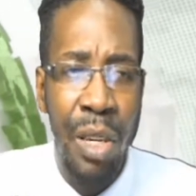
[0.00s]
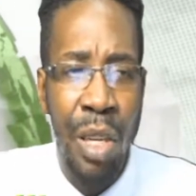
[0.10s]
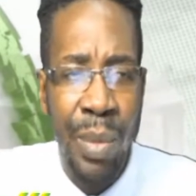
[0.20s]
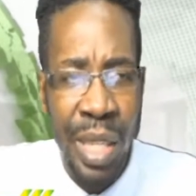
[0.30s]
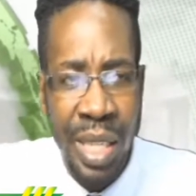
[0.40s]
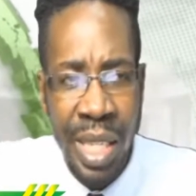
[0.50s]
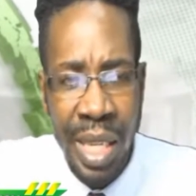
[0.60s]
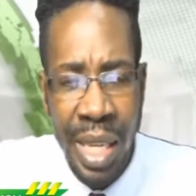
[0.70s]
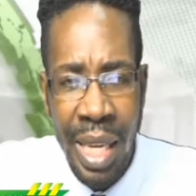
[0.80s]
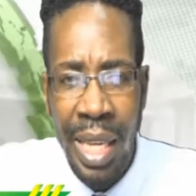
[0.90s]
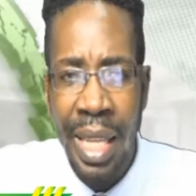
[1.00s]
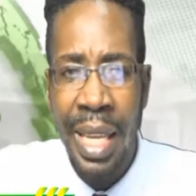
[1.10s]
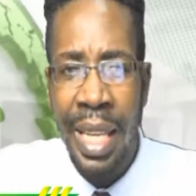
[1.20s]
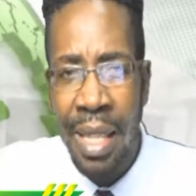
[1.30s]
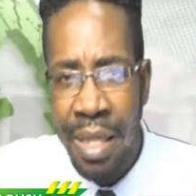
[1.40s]
community,
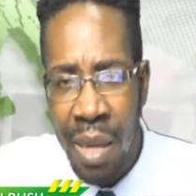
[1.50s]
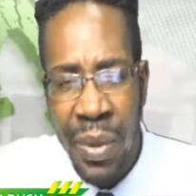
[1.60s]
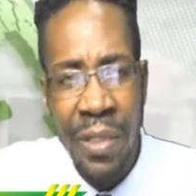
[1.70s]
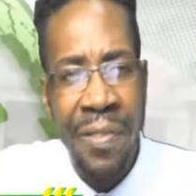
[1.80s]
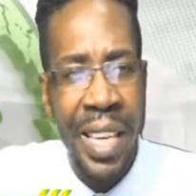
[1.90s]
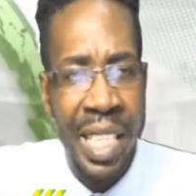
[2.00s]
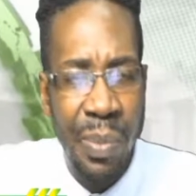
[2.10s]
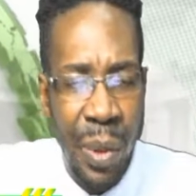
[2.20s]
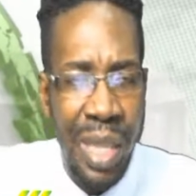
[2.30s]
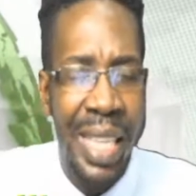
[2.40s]
hit us up on Facebook.